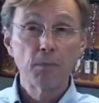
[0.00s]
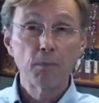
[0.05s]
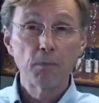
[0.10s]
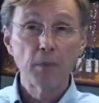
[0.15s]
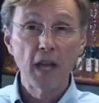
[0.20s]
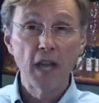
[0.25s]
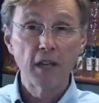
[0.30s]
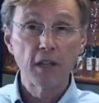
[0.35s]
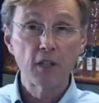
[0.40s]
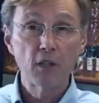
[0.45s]

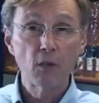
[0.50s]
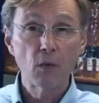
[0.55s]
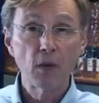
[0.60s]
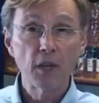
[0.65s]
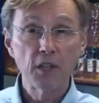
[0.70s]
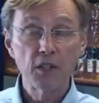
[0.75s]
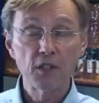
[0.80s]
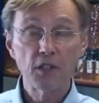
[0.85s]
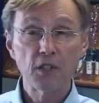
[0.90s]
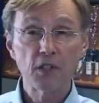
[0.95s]
back in
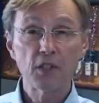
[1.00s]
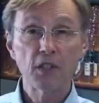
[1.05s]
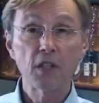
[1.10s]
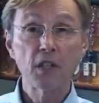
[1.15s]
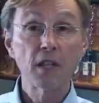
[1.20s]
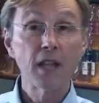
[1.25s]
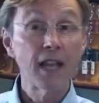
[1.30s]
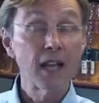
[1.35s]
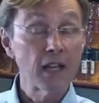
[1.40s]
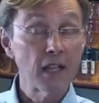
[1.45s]

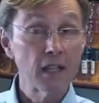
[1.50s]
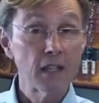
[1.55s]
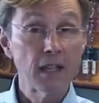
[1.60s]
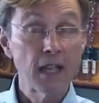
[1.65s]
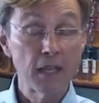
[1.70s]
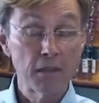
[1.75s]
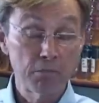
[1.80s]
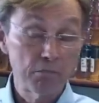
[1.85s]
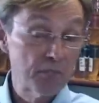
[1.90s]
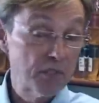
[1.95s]
2016 and,
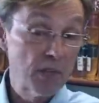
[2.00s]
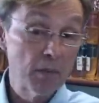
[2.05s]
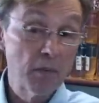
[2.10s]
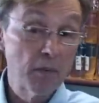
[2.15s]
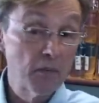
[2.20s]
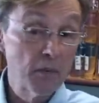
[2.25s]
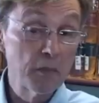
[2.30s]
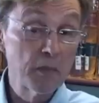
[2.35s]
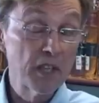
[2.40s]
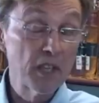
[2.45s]
and some of
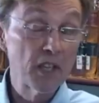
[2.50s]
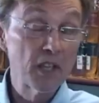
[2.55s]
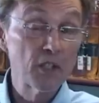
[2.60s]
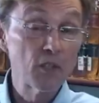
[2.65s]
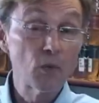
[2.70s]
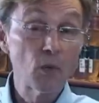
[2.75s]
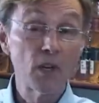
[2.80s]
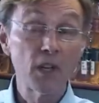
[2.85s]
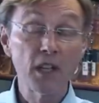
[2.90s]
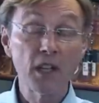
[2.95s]
them again in
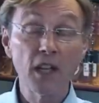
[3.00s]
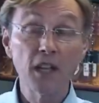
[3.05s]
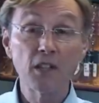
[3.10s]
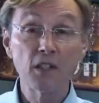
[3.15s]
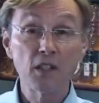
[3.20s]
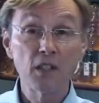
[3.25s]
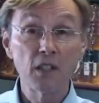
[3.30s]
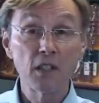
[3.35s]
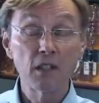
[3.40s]
2018.